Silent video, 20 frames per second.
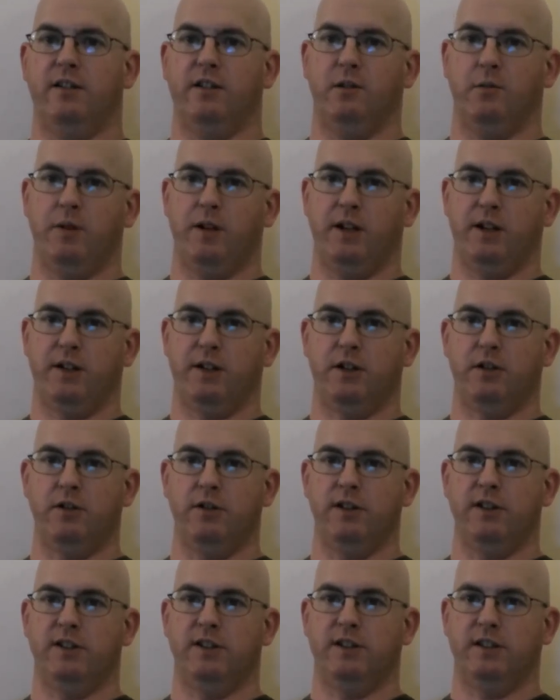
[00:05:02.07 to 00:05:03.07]
They're being
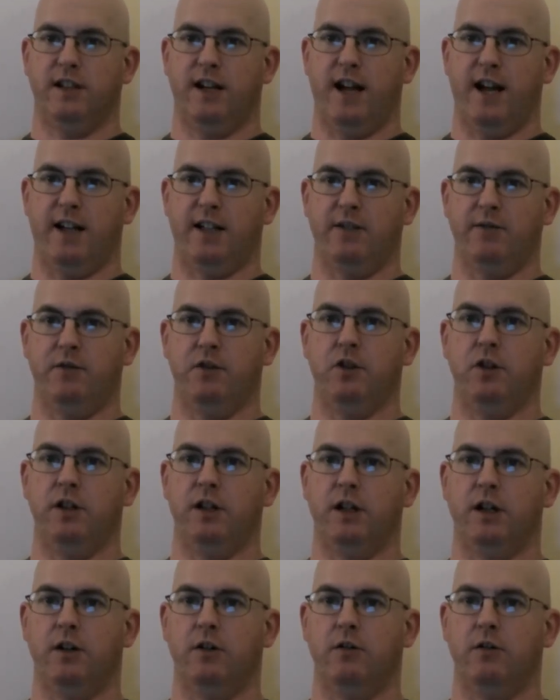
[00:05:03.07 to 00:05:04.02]
told this is an active duty